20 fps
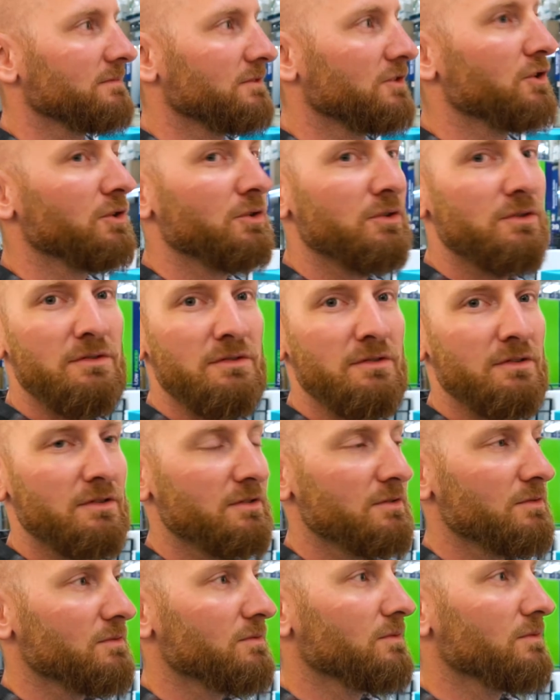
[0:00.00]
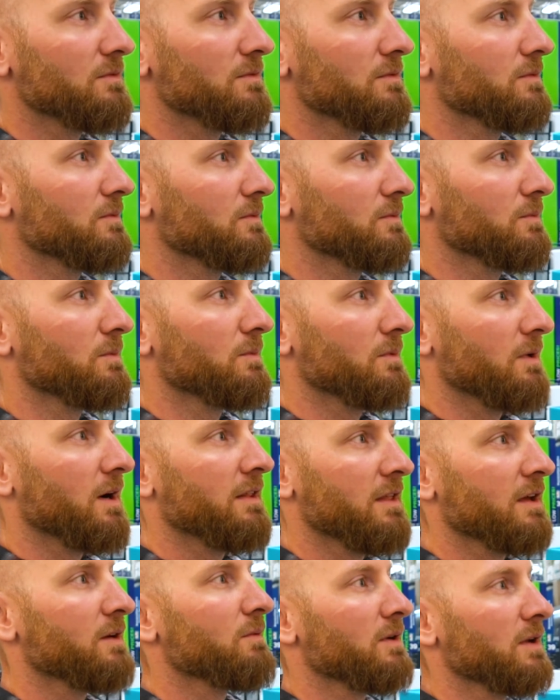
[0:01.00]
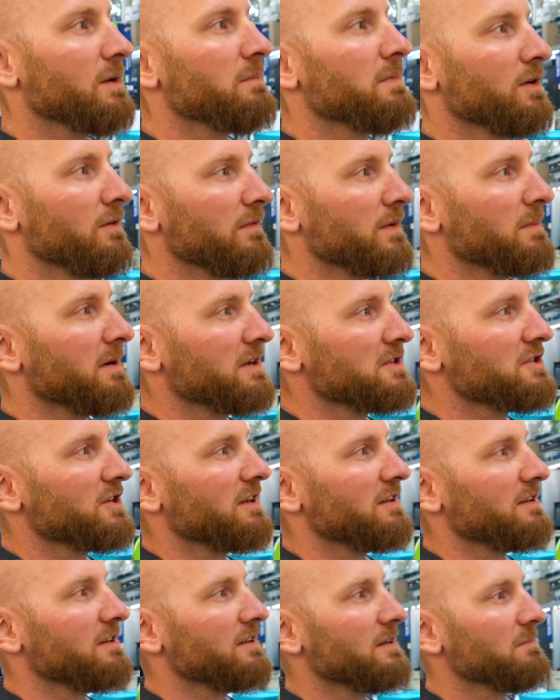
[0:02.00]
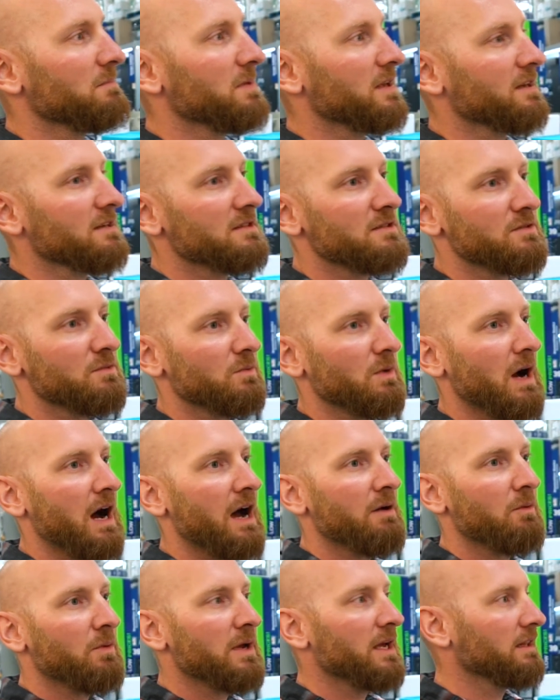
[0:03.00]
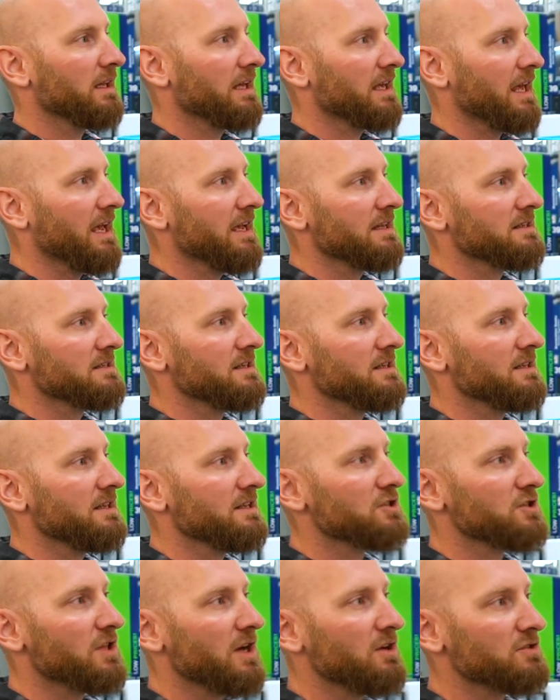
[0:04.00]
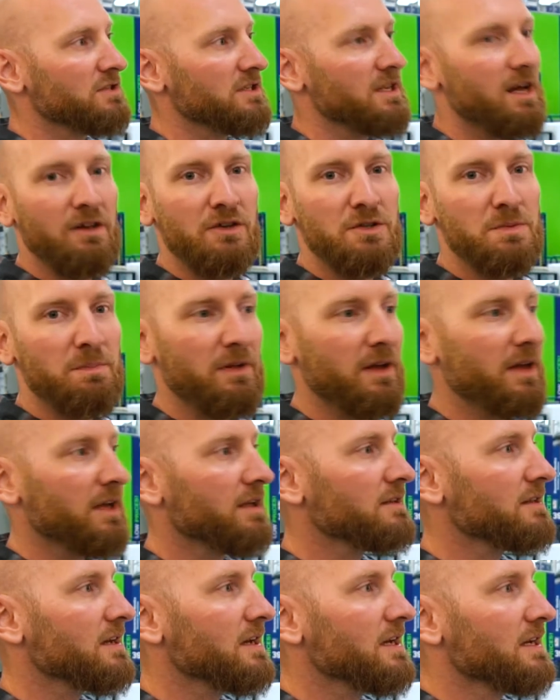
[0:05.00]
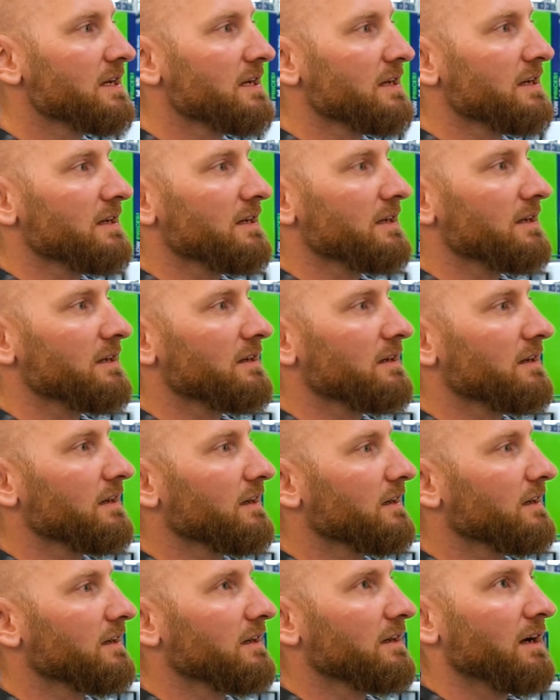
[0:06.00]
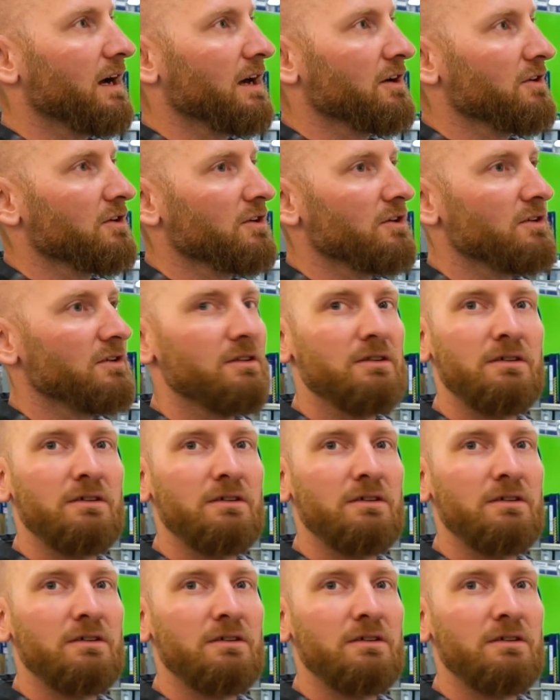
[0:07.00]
Dude, I think we're gonna be over budget because we had like $18,000 planned. I don't know.